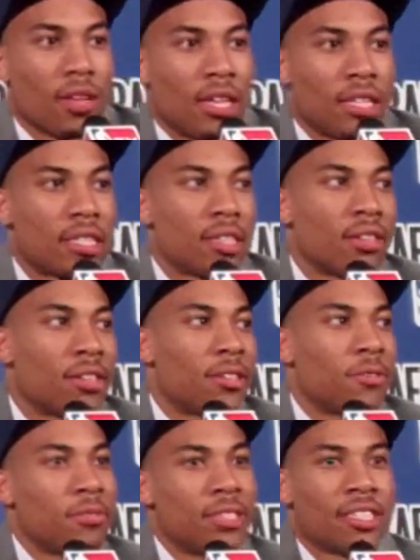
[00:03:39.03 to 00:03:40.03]
I think
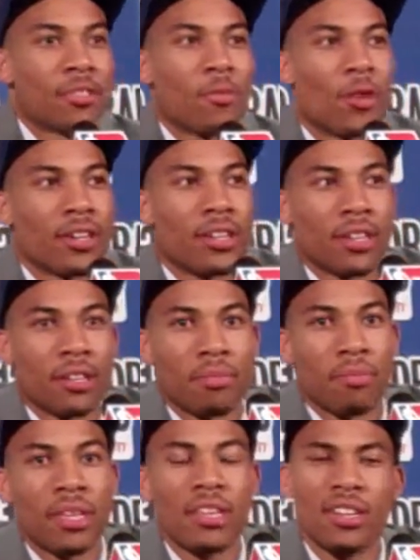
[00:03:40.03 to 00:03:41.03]
just wanting to
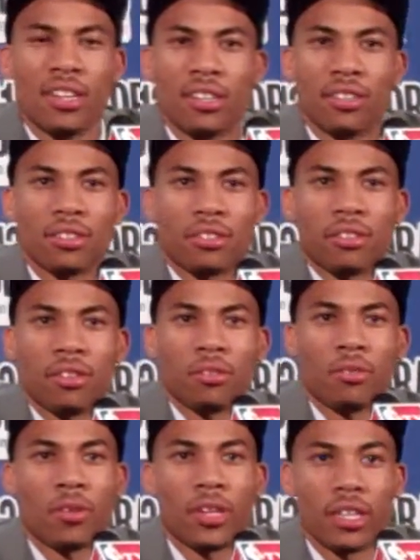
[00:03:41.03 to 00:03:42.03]
be good,
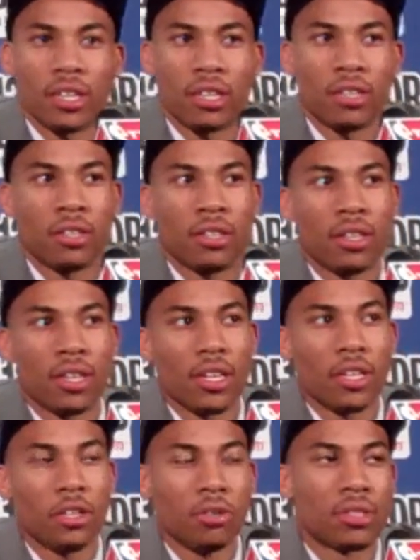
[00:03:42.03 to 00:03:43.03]
wanting to
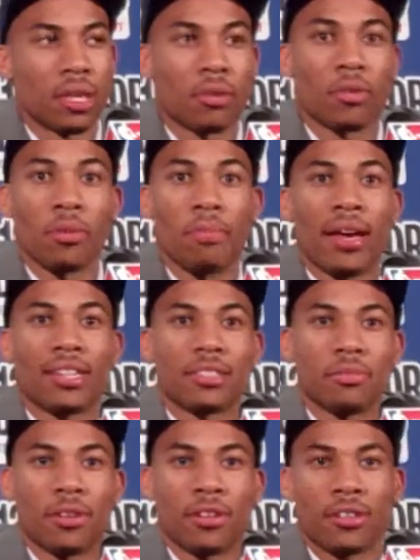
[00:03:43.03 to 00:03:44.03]
do something with
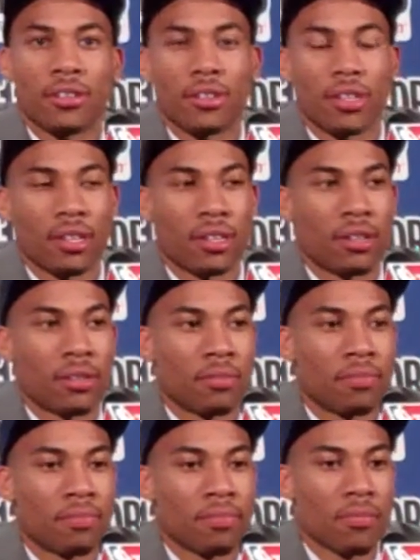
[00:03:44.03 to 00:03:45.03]
basketball.
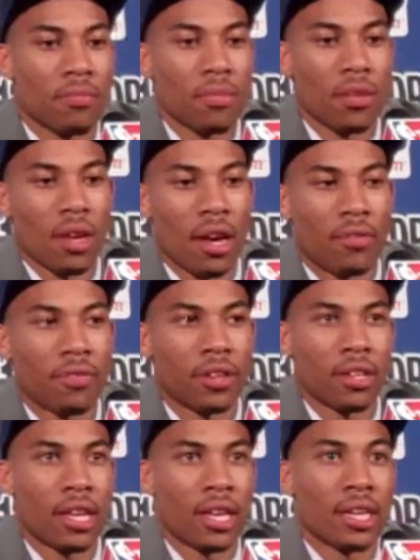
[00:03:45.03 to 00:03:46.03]
I
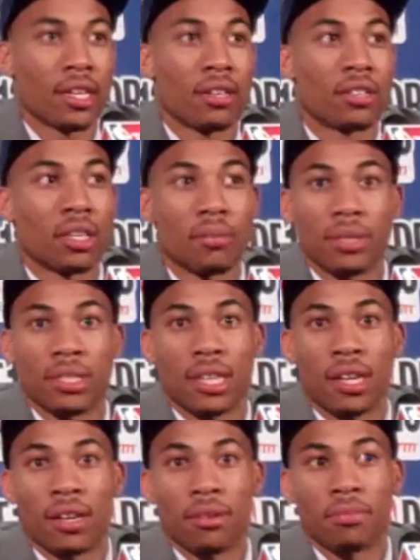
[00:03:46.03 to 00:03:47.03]
felt like in the
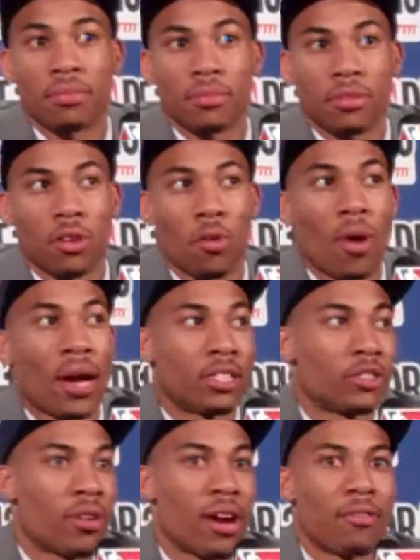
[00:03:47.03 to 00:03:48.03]
summertime, why
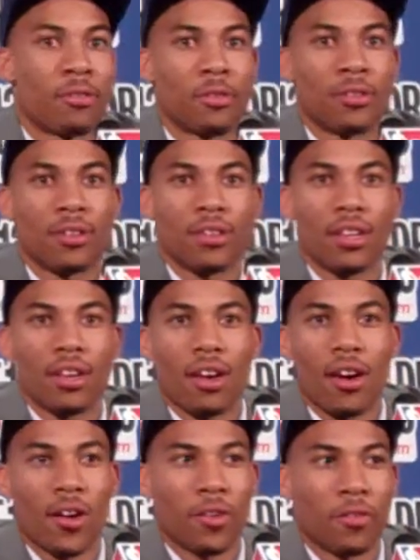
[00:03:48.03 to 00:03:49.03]
travel
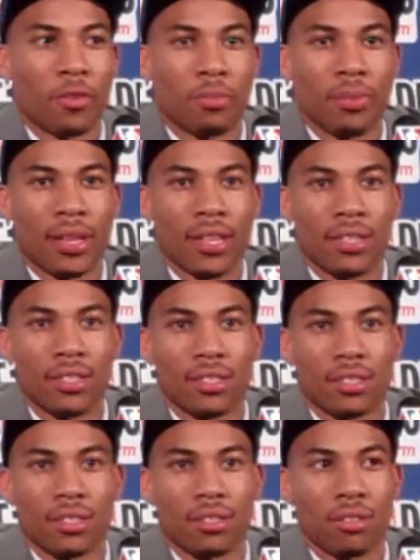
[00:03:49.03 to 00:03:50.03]
all over the
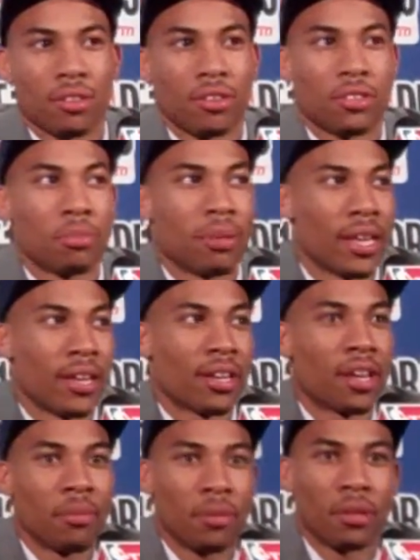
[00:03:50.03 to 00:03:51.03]
place, to play a
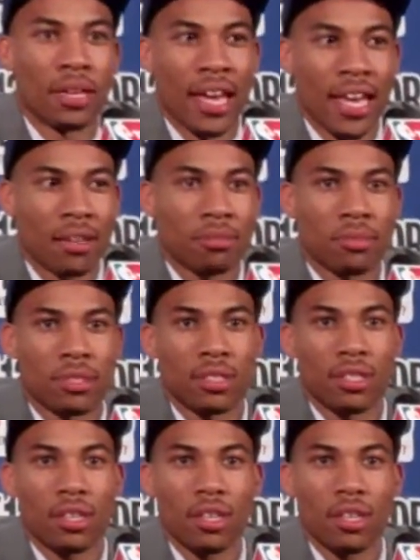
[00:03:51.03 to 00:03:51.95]
couple of games?